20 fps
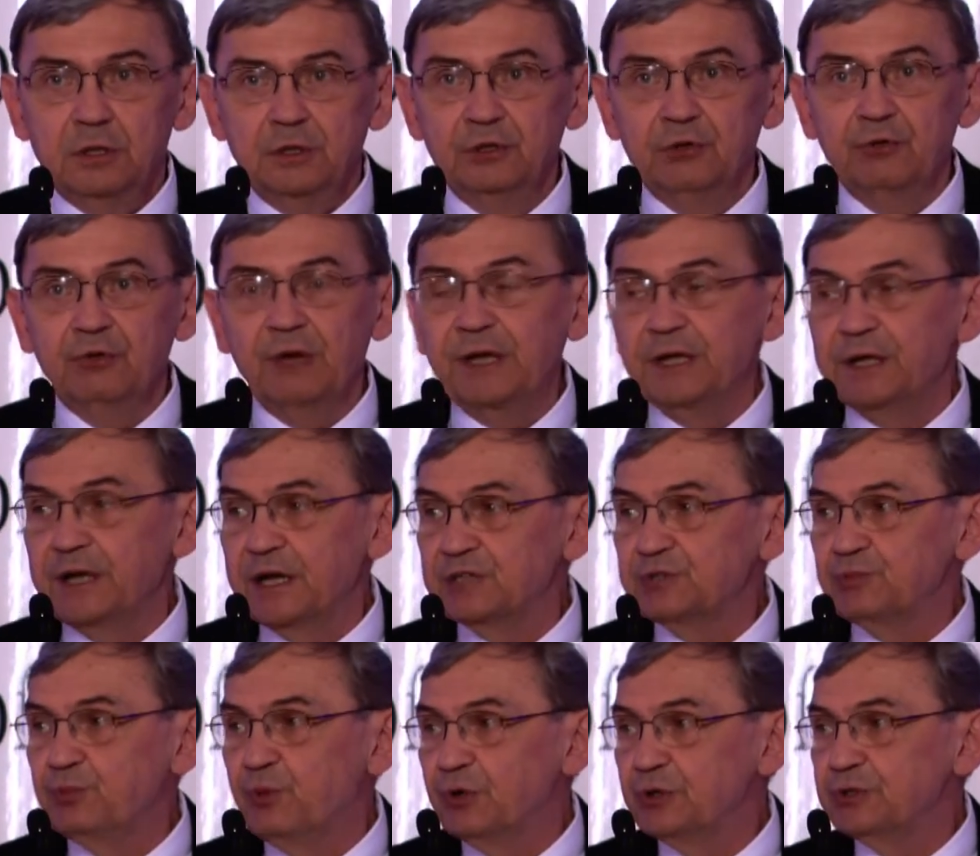Ukrainian
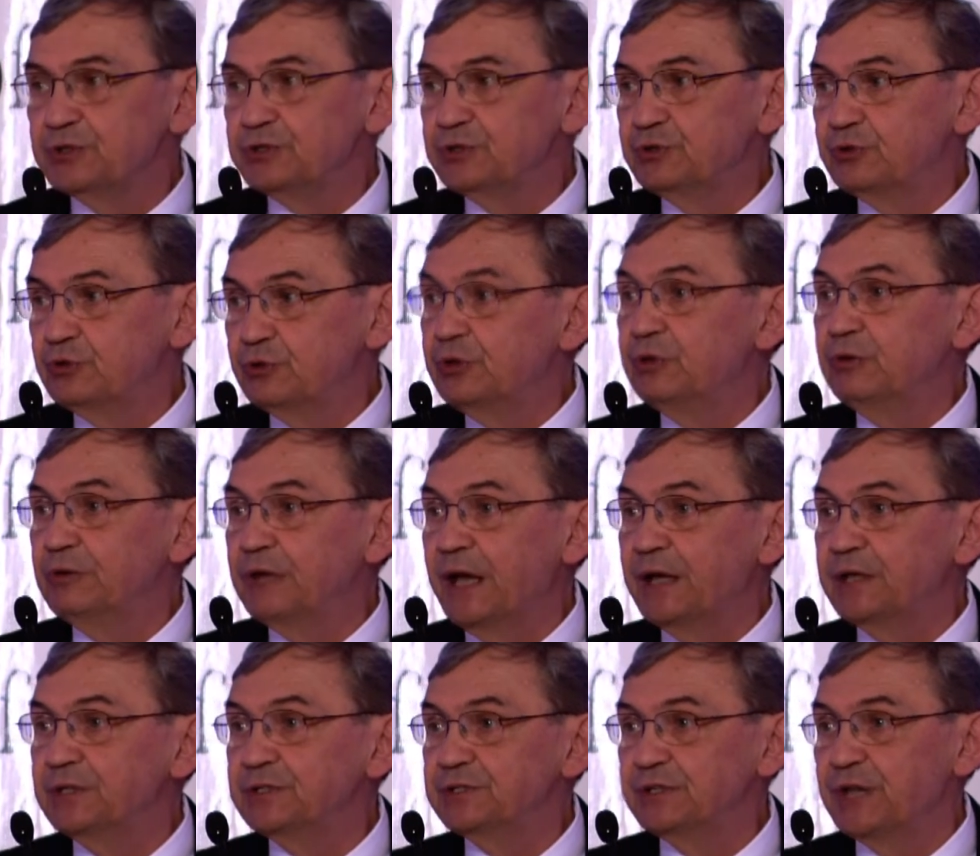exports to the
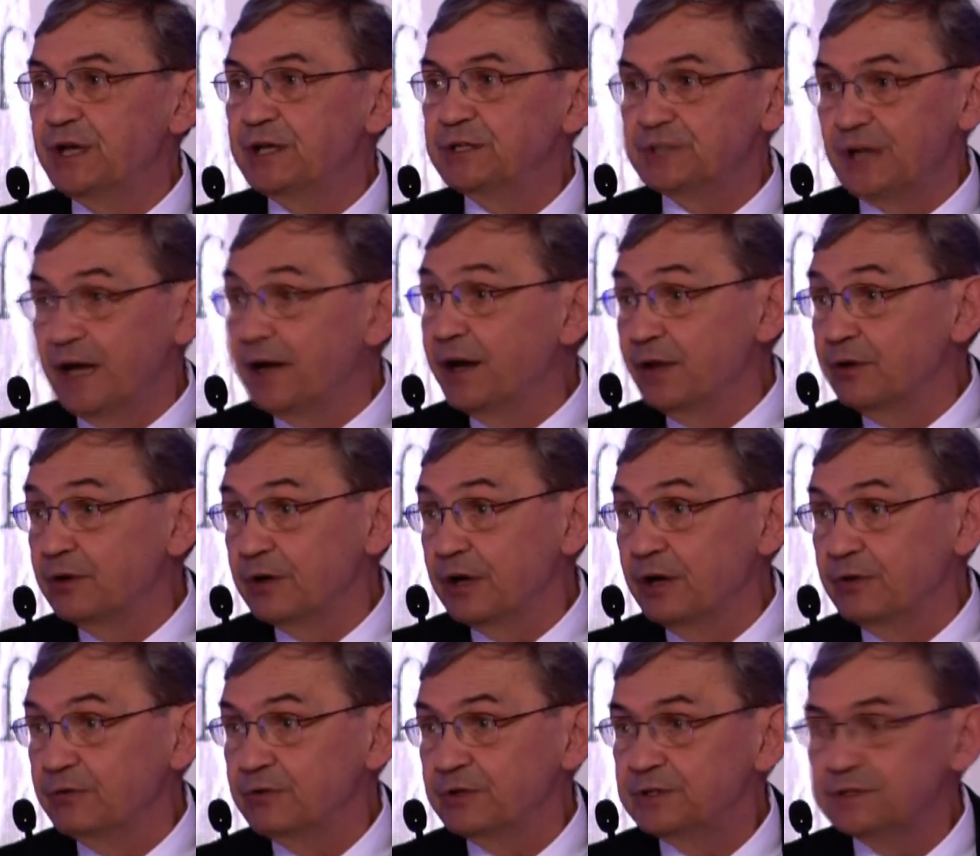United States and other
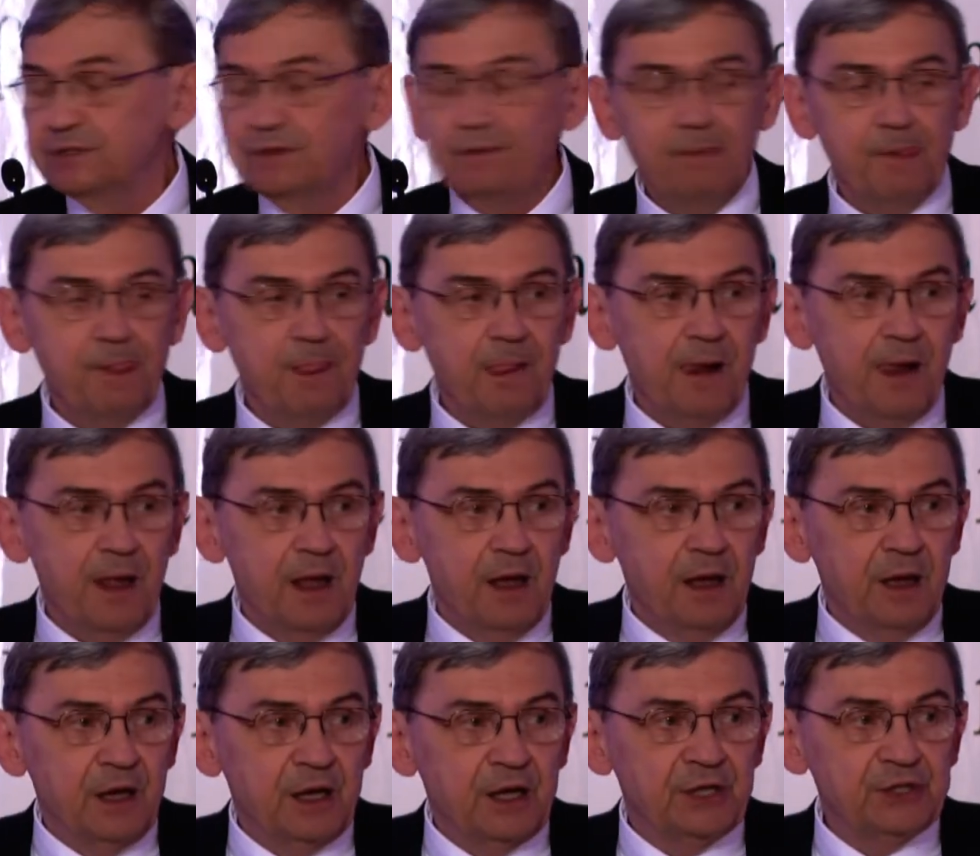countries
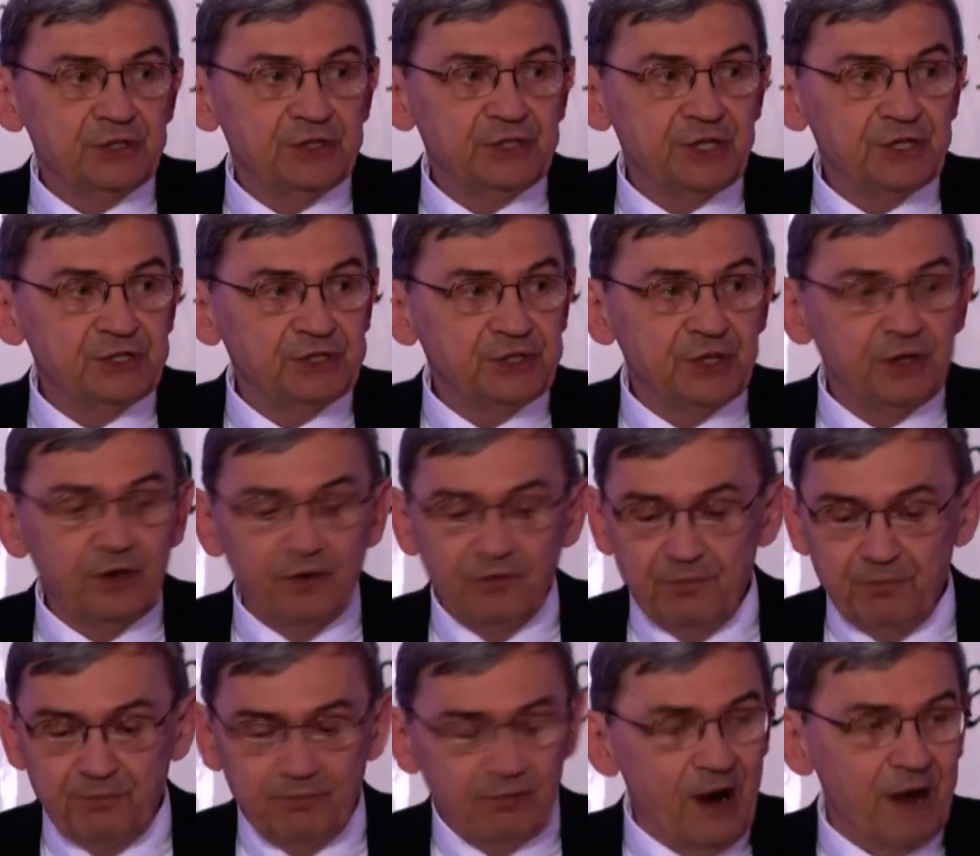consisted
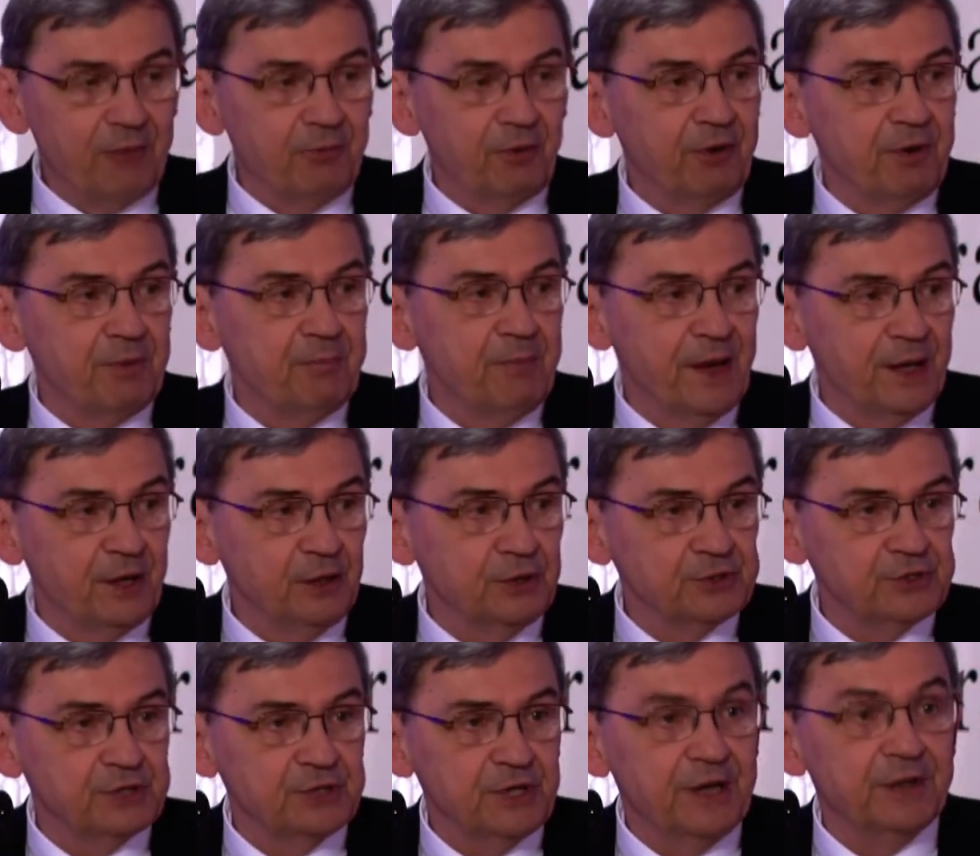of primary
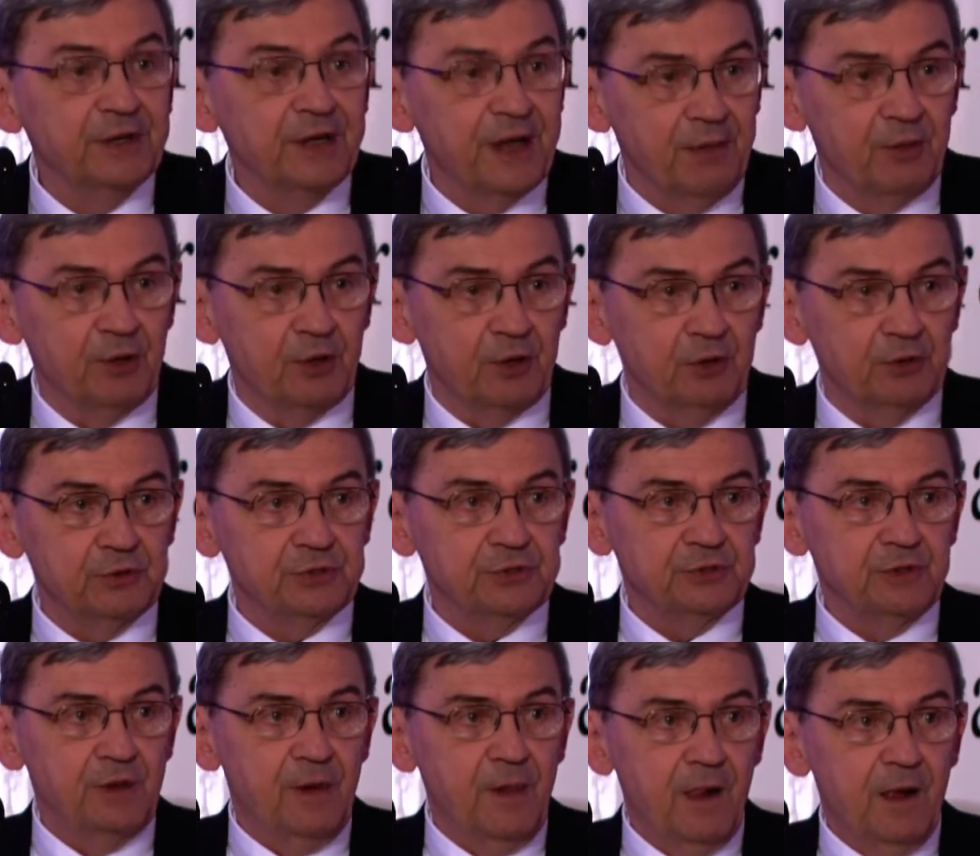metals and
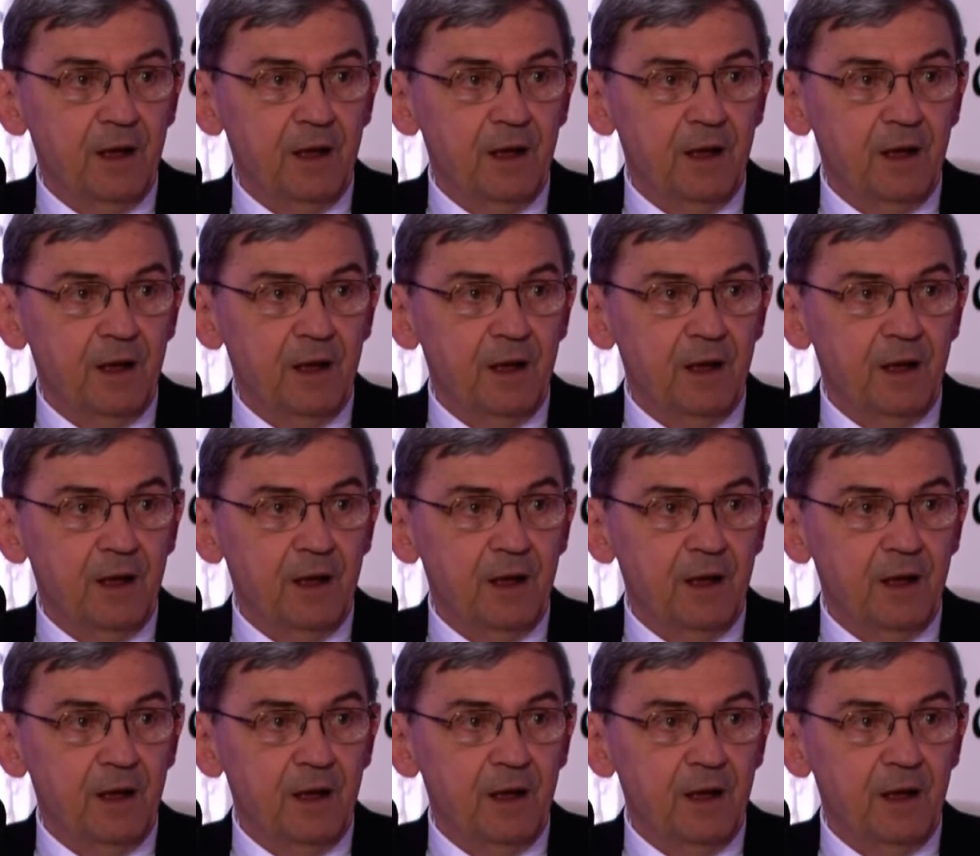chemicals.